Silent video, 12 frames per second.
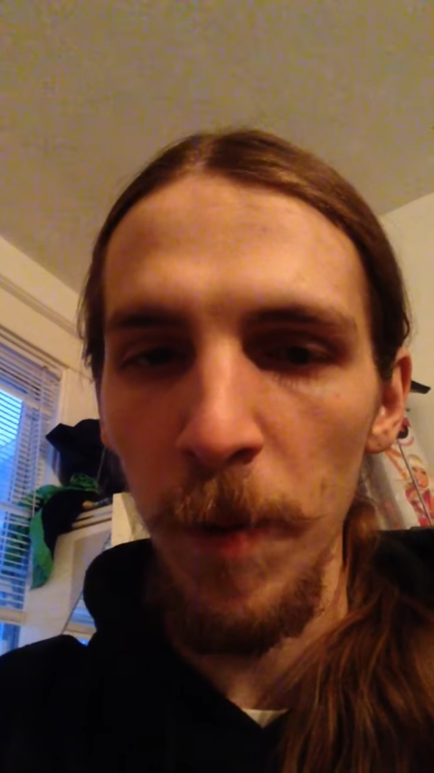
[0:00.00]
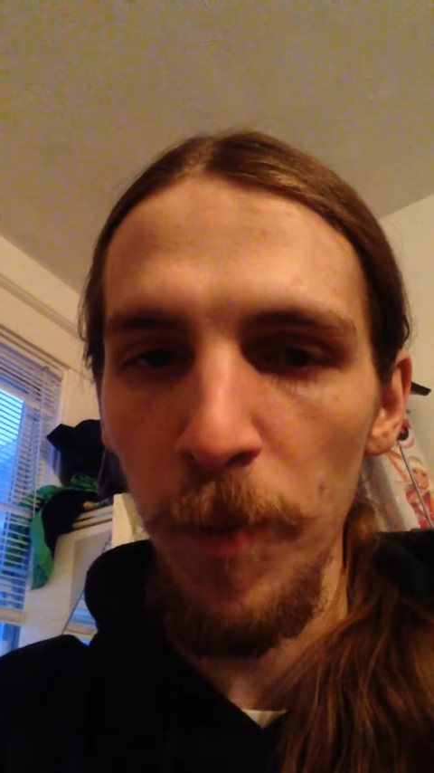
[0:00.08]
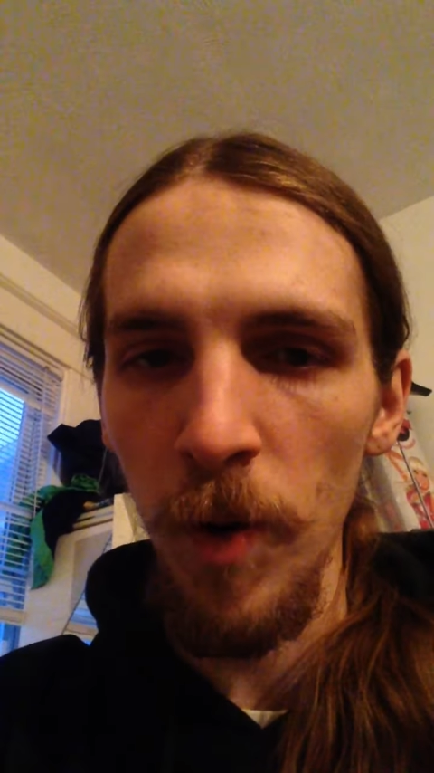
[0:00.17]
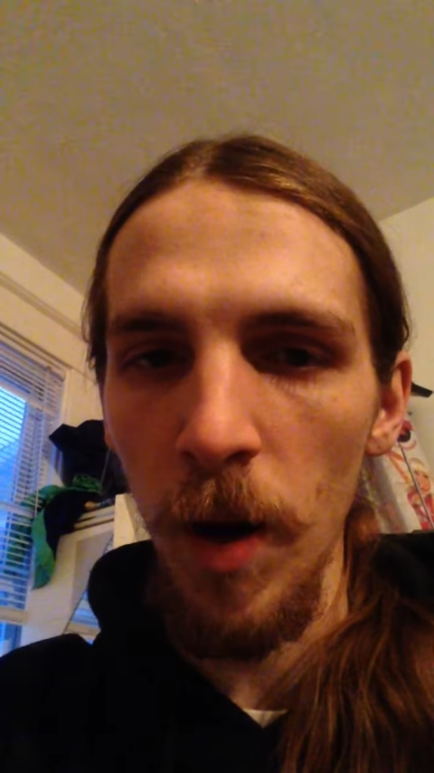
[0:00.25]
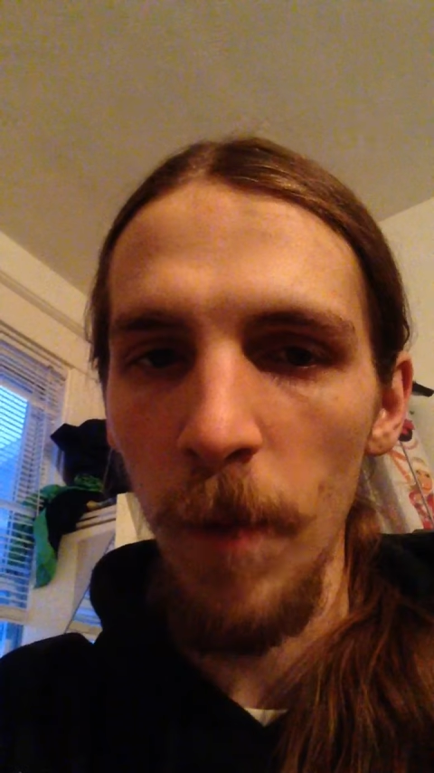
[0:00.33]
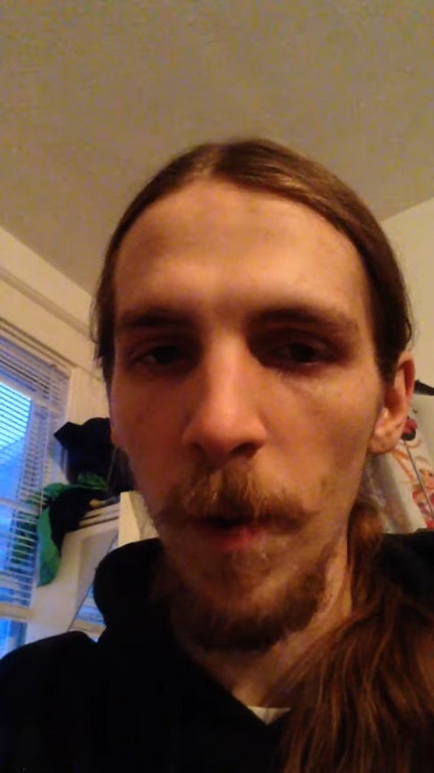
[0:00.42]

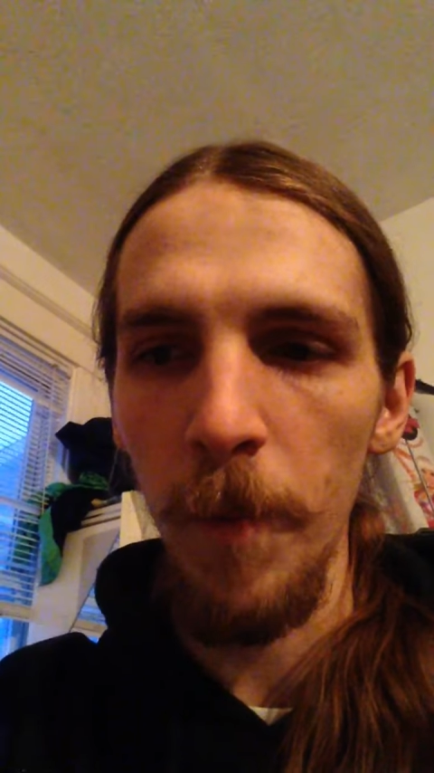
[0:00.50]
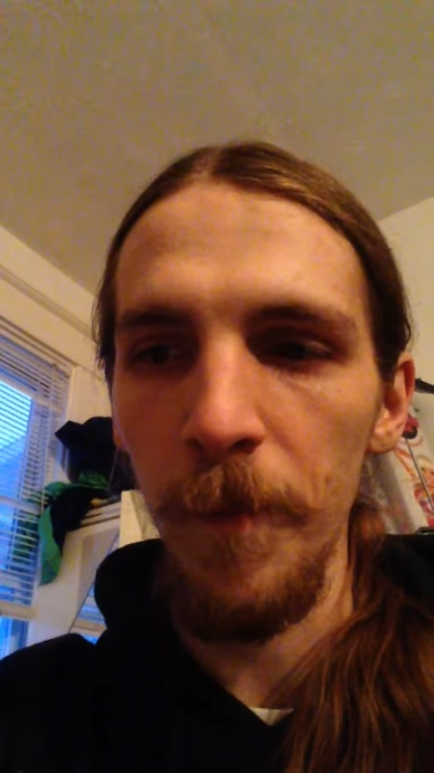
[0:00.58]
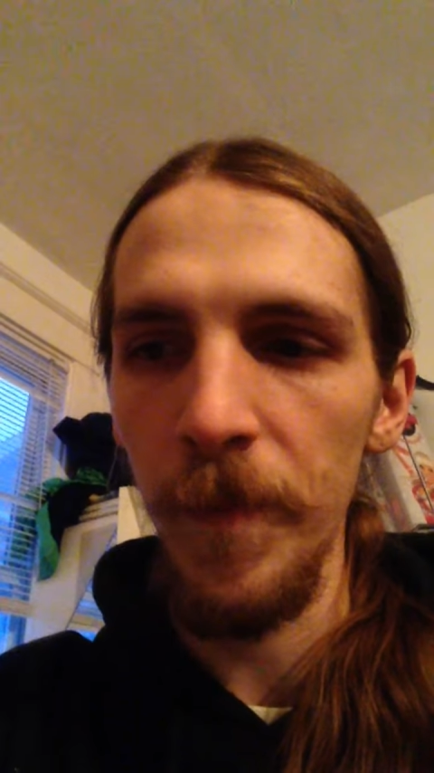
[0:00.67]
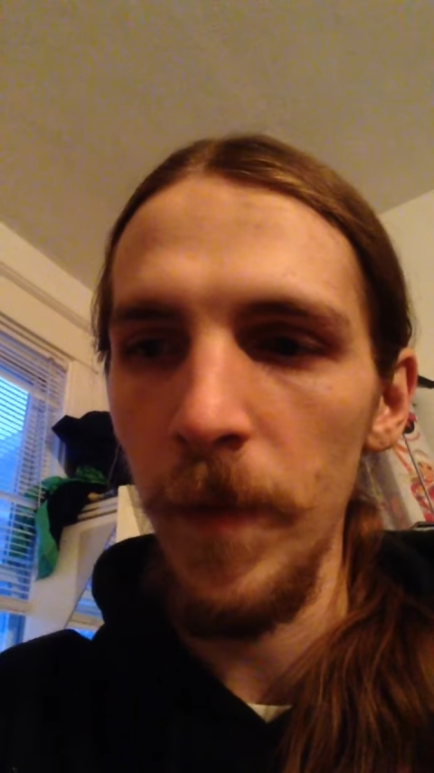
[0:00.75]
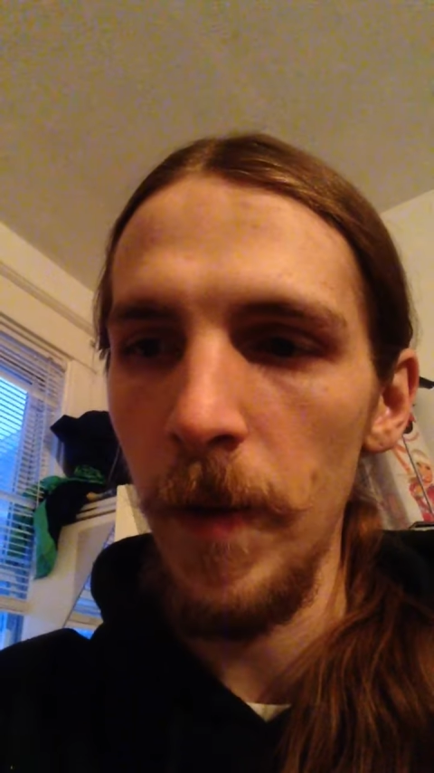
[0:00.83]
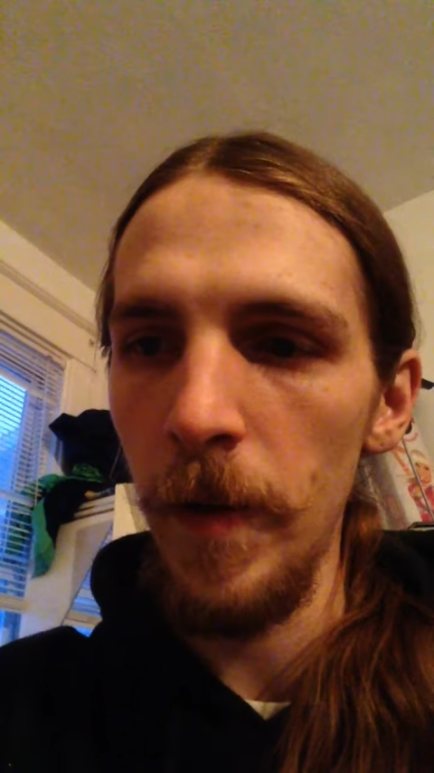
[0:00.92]
problem.
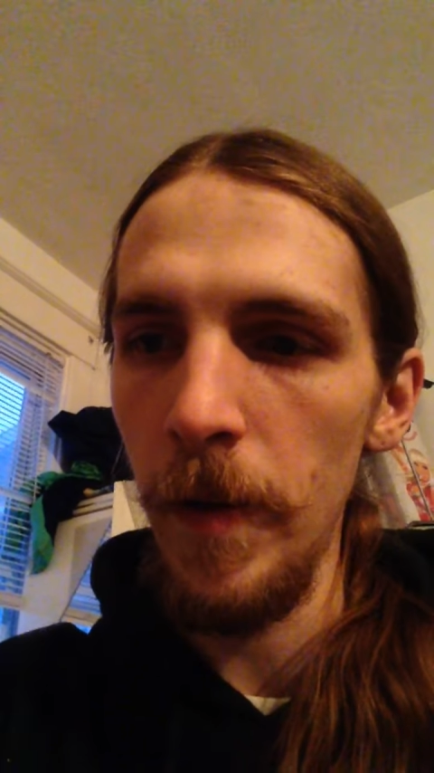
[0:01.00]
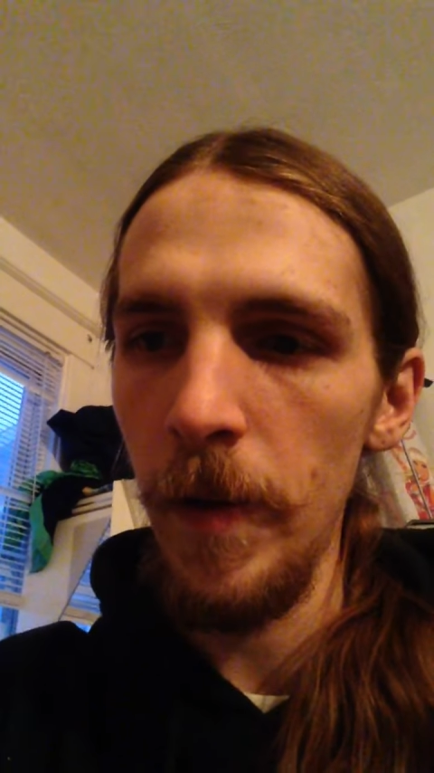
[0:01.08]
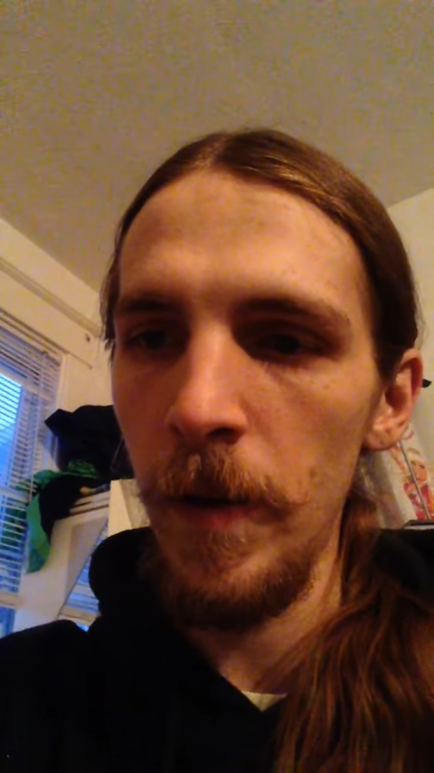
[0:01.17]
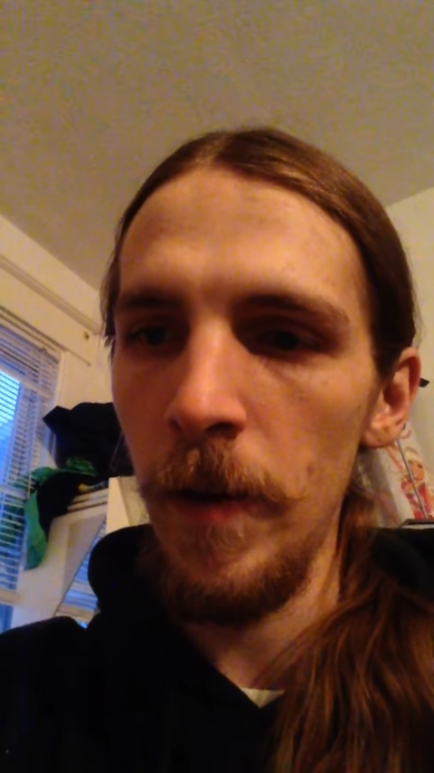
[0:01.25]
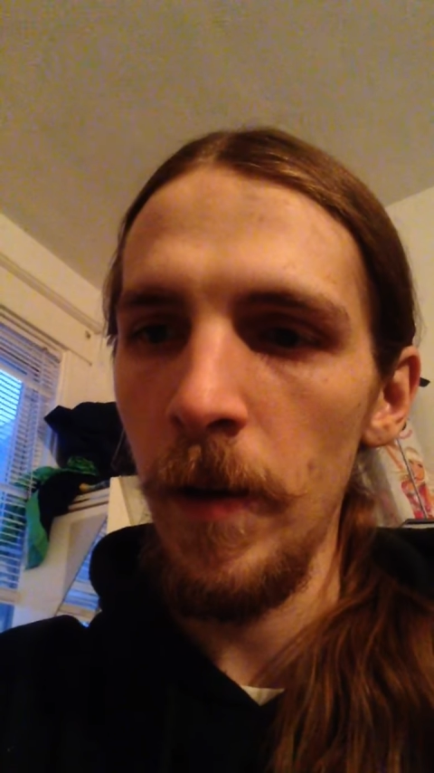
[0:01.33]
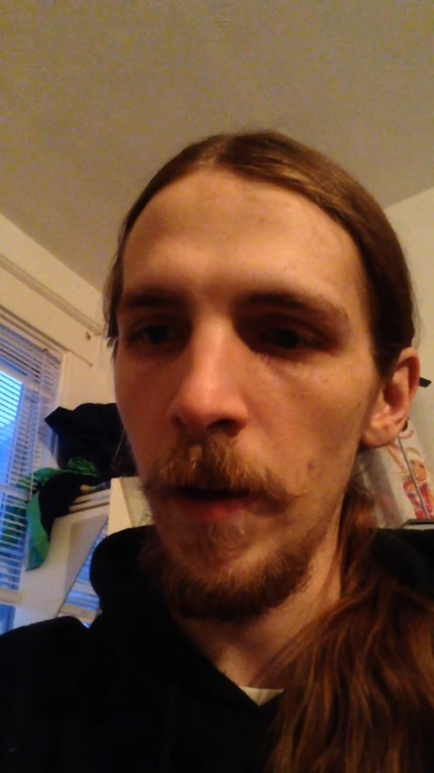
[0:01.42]

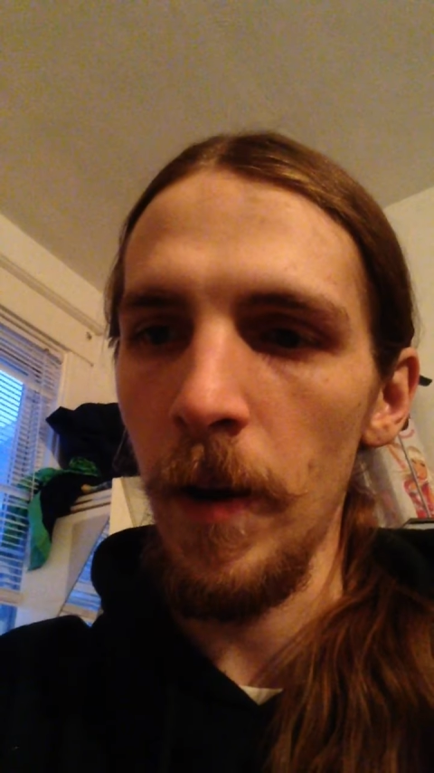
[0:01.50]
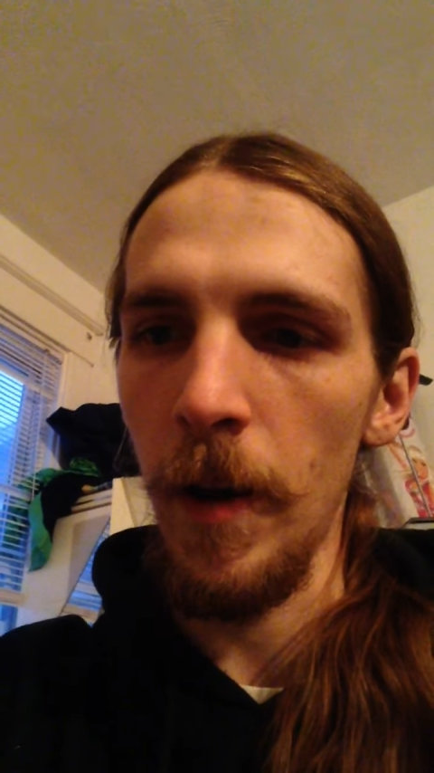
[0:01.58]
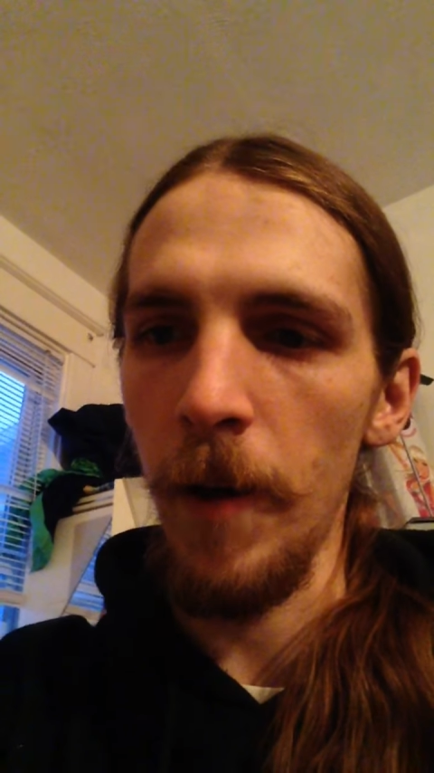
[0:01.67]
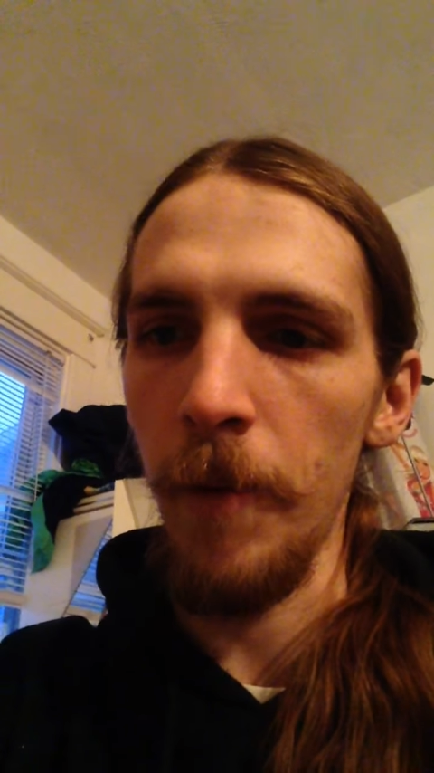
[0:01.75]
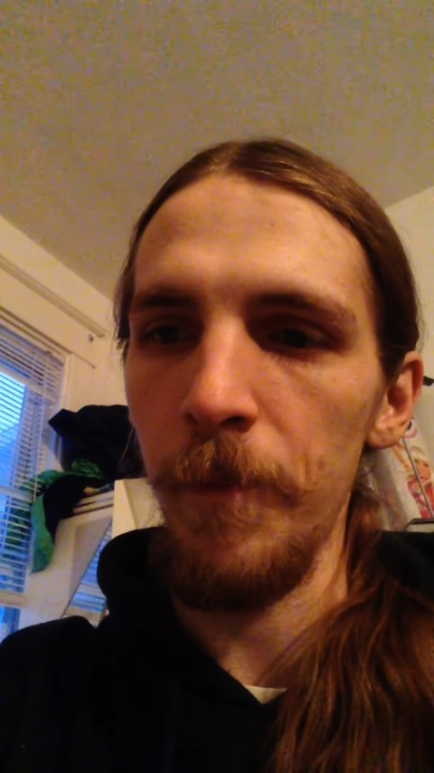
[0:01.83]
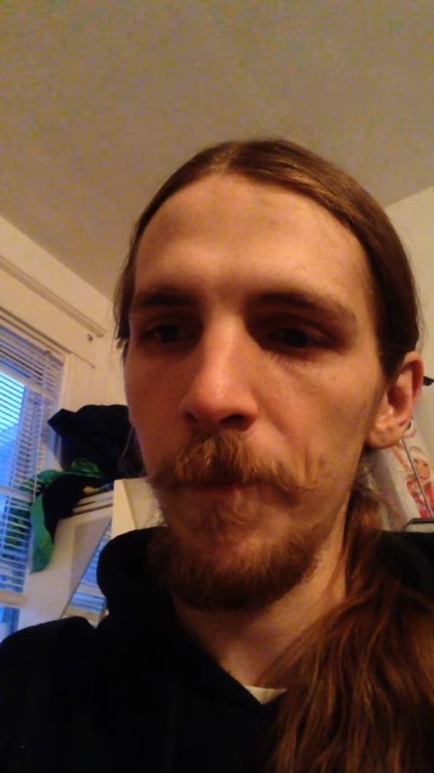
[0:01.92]

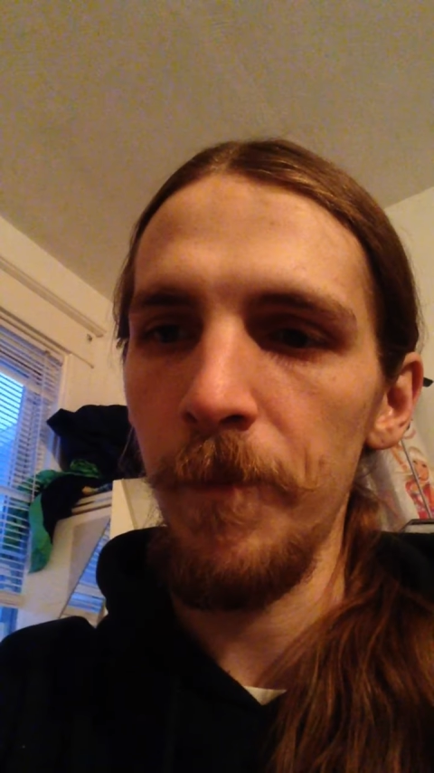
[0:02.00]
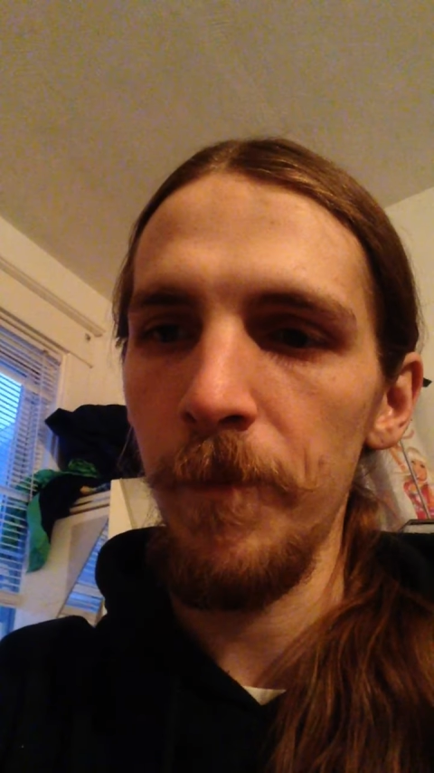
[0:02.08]
Um,